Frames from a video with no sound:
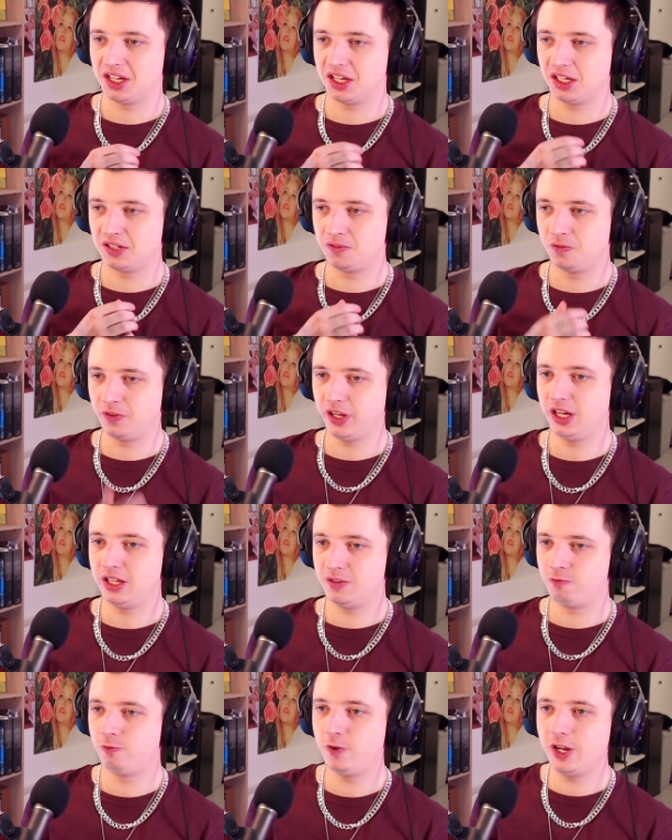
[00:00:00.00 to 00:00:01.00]
it really,
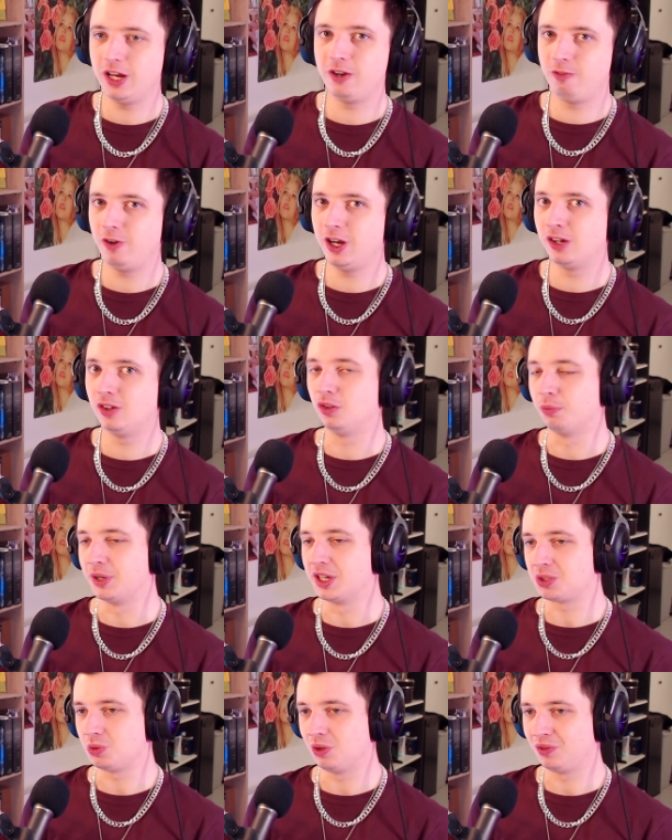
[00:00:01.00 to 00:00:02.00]
really, really
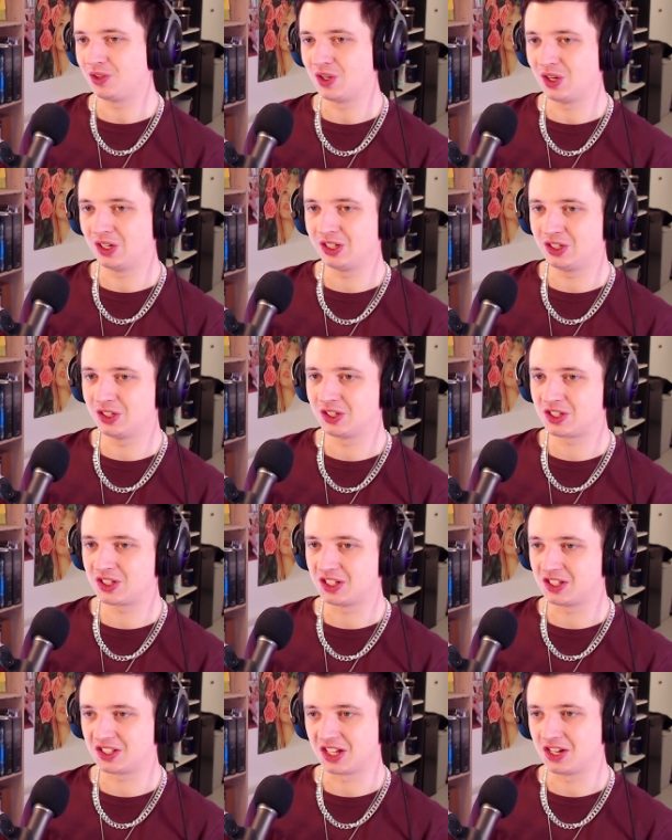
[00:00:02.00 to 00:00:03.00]
reminds me of the early Girls'
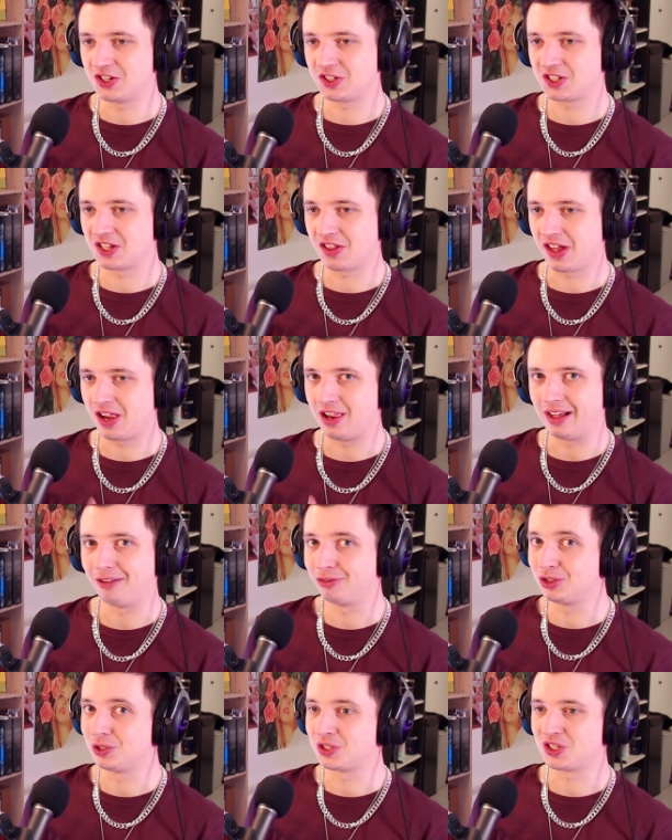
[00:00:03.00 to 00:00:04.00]
Day stages, and I
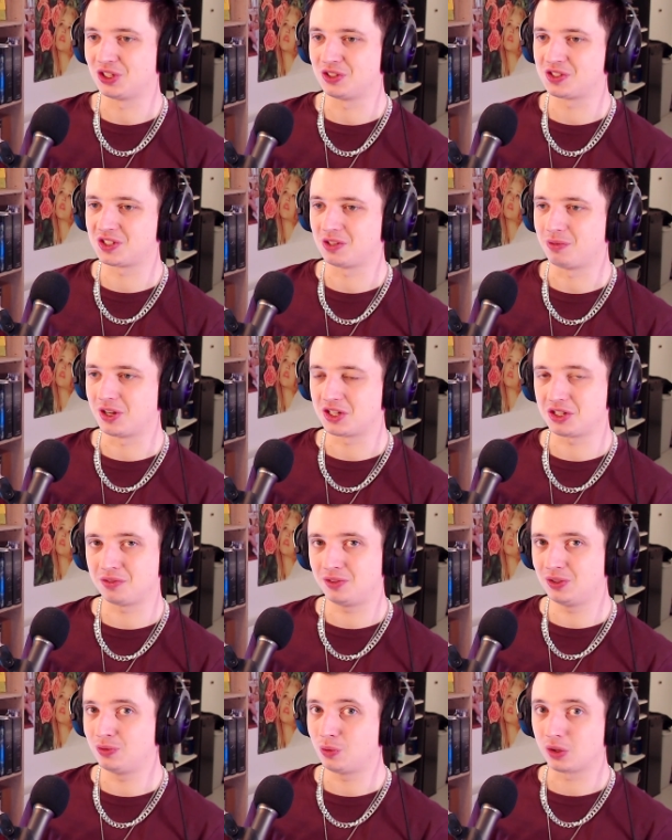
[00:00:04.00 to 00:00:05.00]
love those songs so much. If
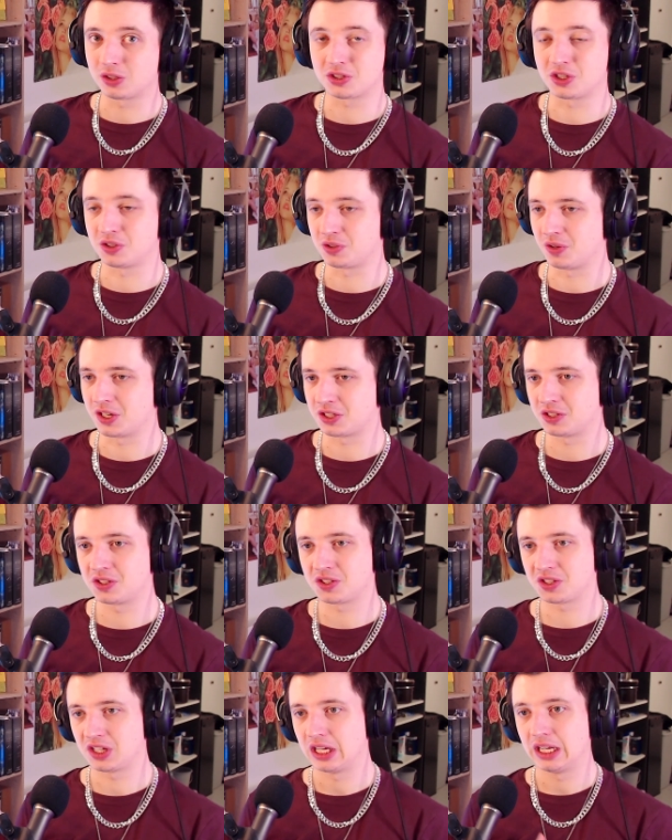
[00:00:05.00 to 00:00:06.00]
you watch those
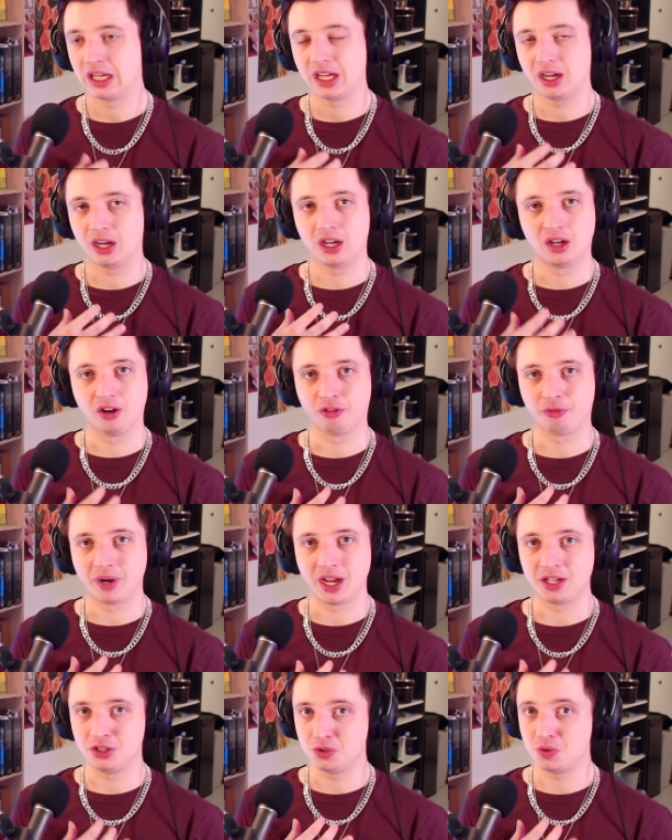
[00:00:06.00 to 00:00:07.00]
reactions uh, of
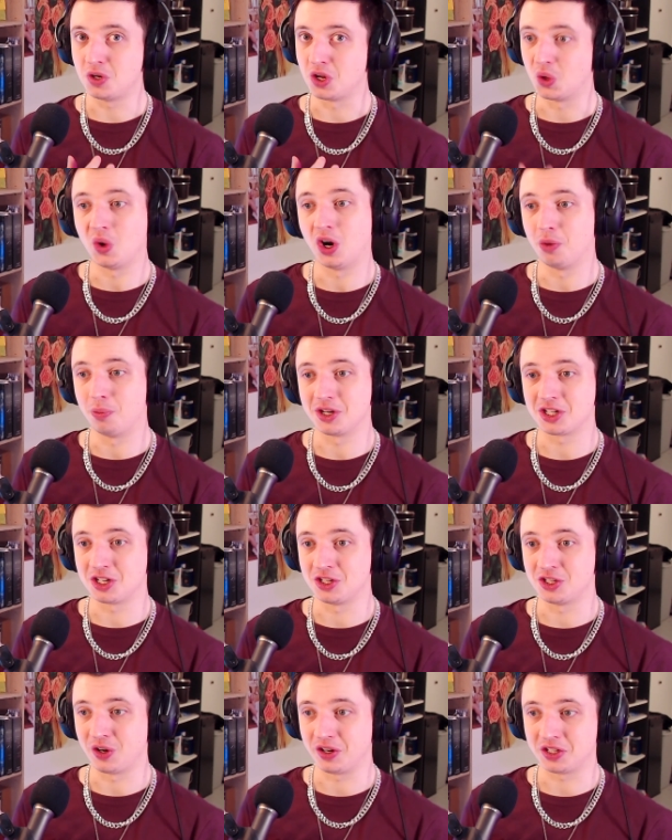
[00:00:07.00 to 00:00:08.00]
mine, you know how much I
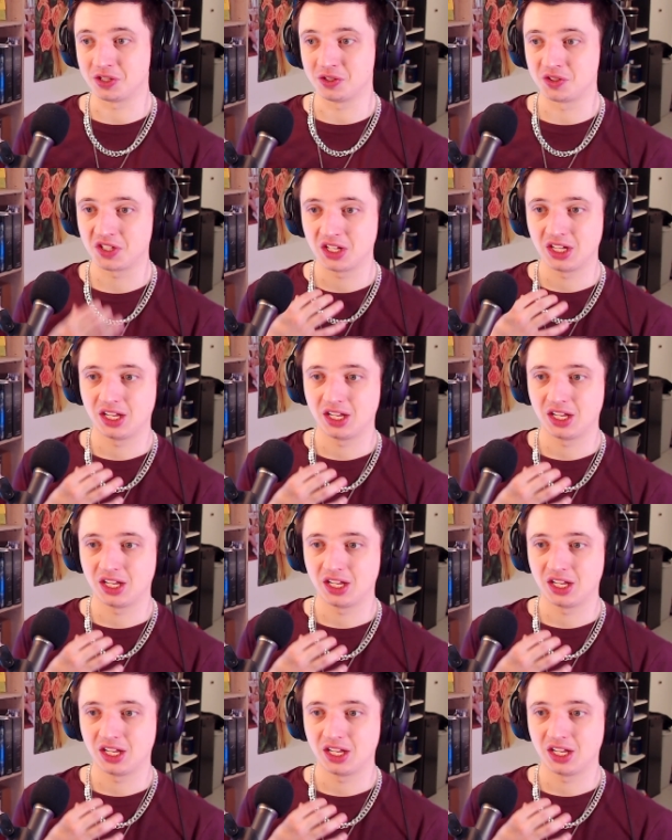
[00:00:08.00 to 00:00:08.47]
enjoyed those.